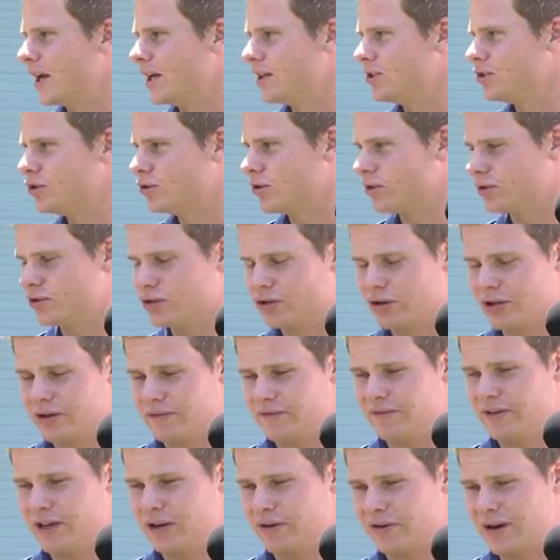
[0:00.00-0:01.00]
and tr try to
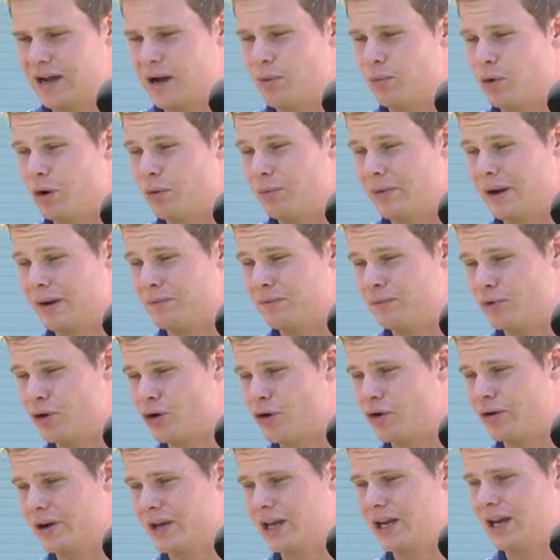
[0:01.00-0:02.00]
figure out what went
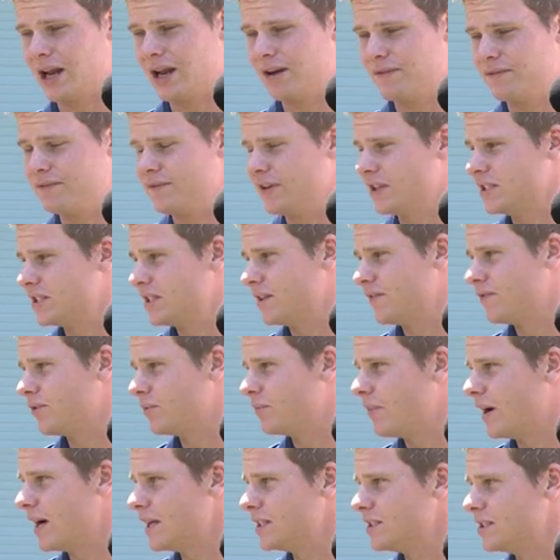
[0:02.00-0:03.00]
wrong and, and, fix
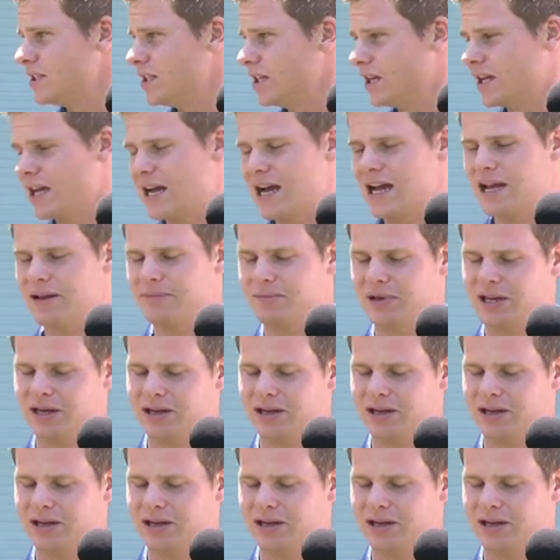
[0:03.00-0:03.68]
different parts of your game.